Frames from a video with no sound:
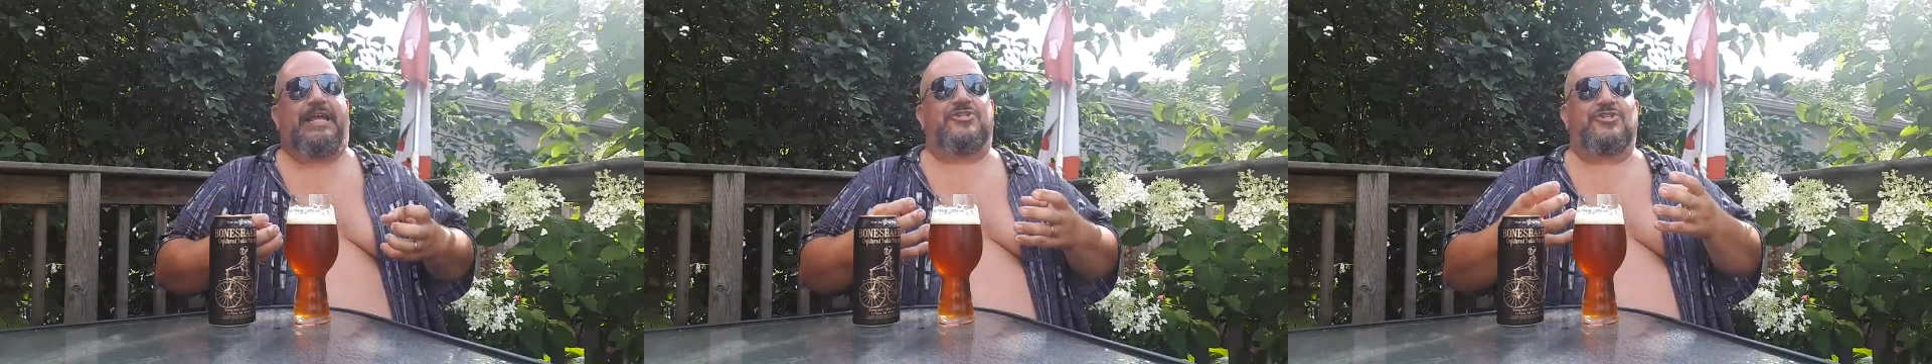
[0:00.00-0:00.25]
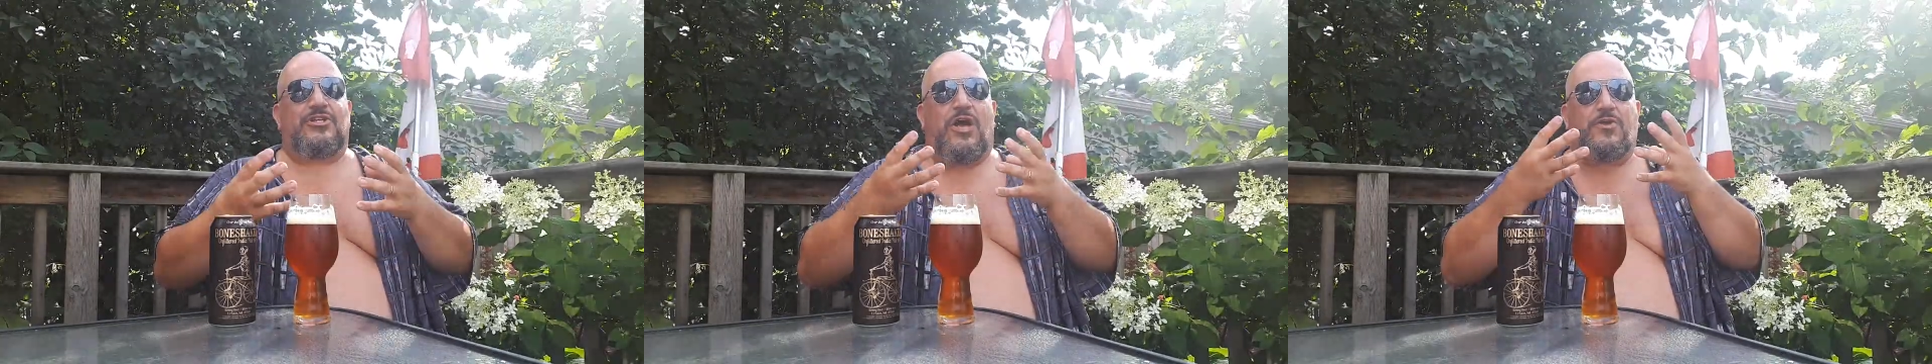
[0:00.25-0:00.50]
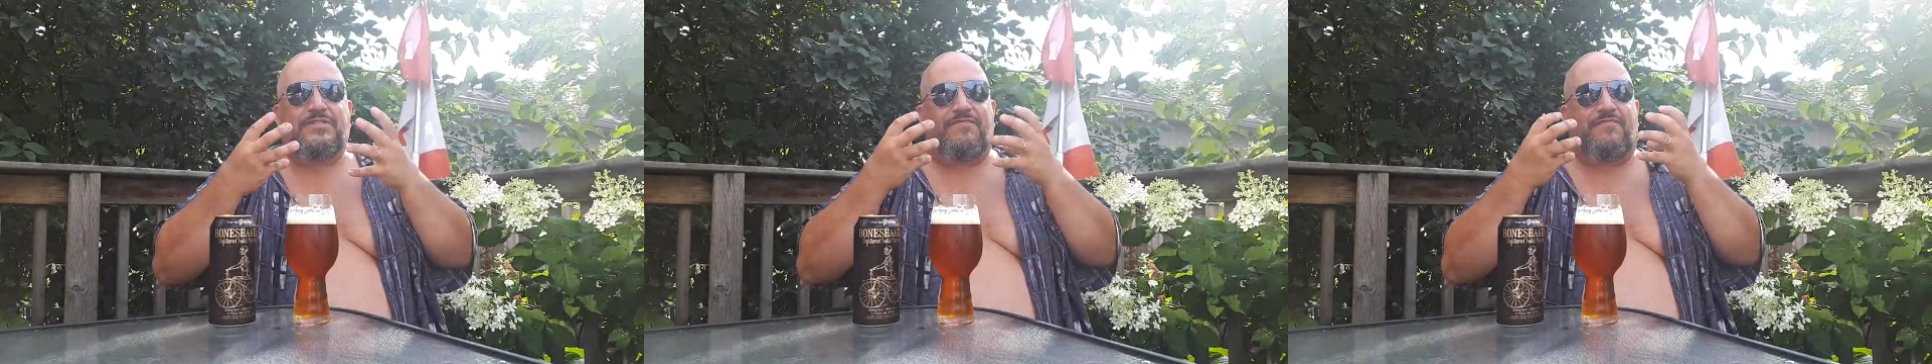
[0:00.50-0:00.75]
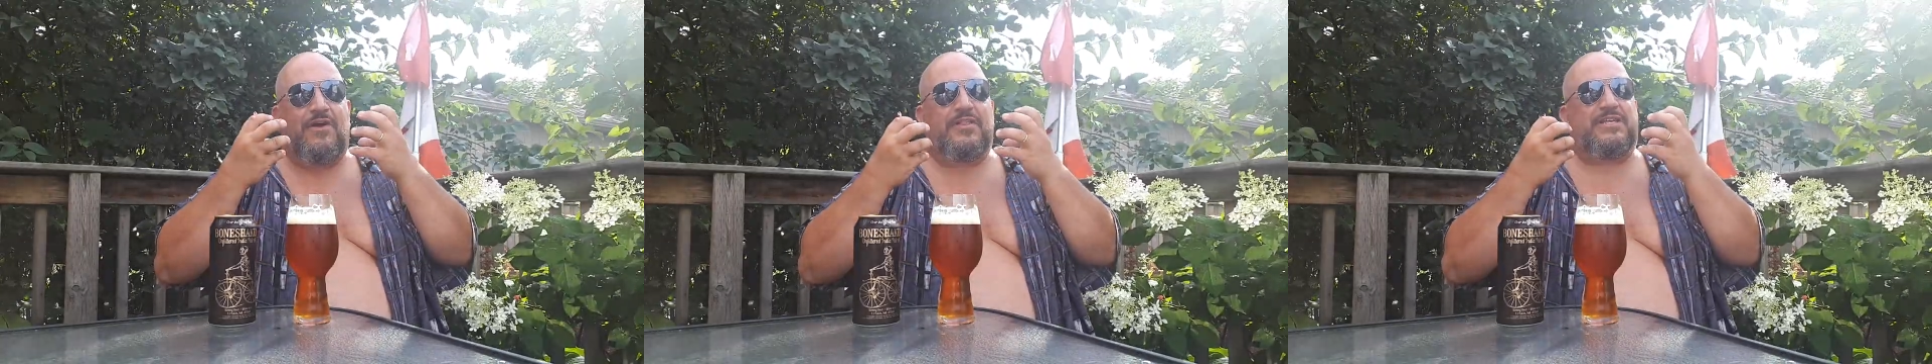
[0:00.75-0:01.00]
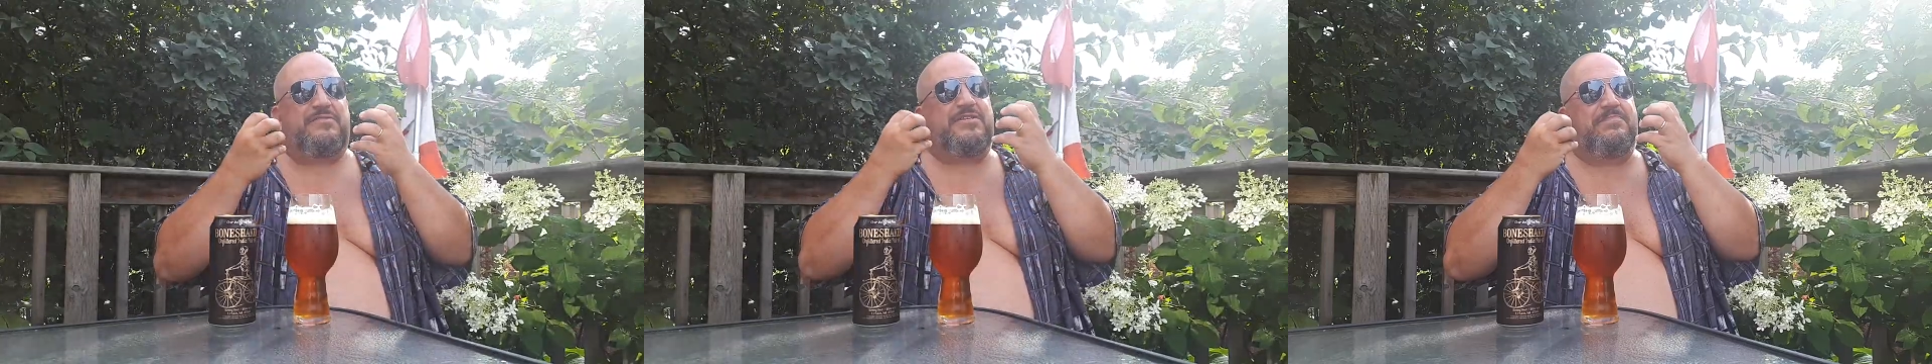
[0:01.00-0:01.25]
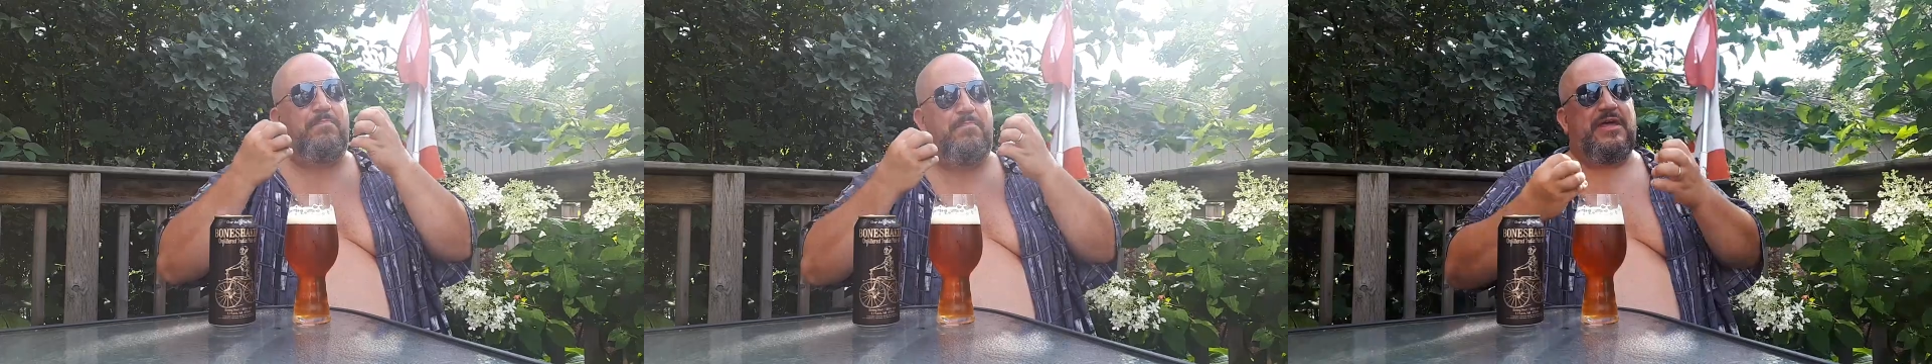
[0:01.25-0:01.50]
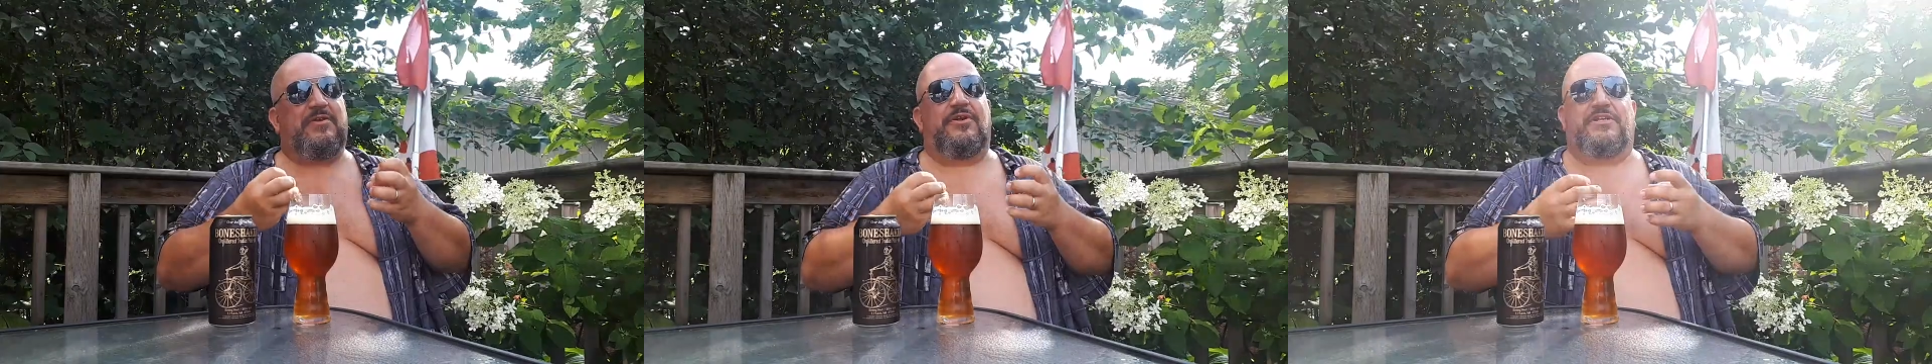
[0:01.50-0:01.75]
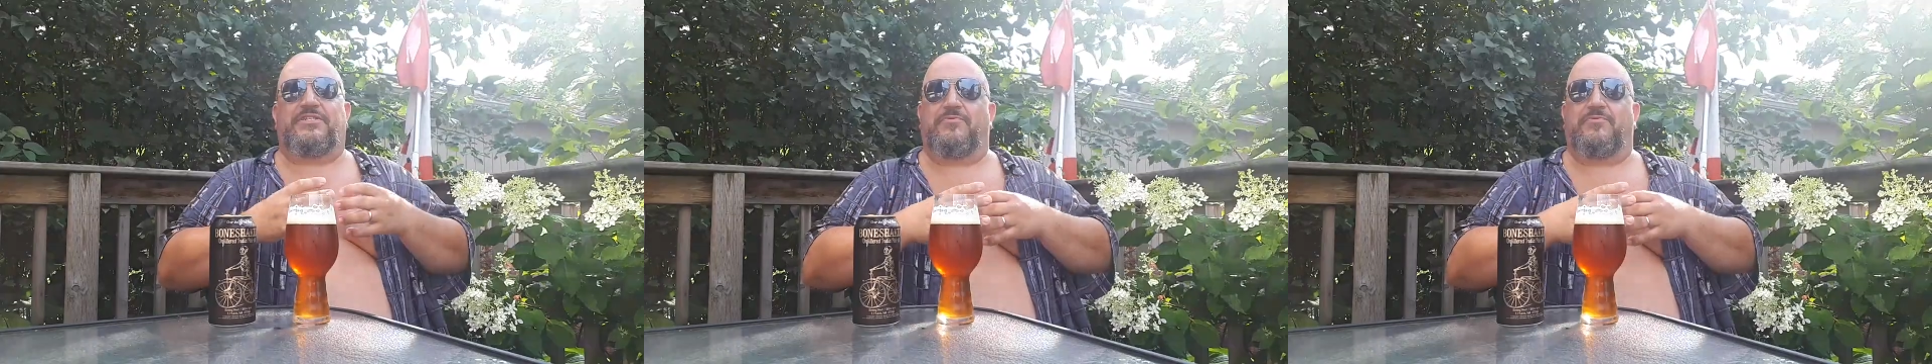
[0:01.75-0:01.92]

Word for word: I just all it felt like this bitterness.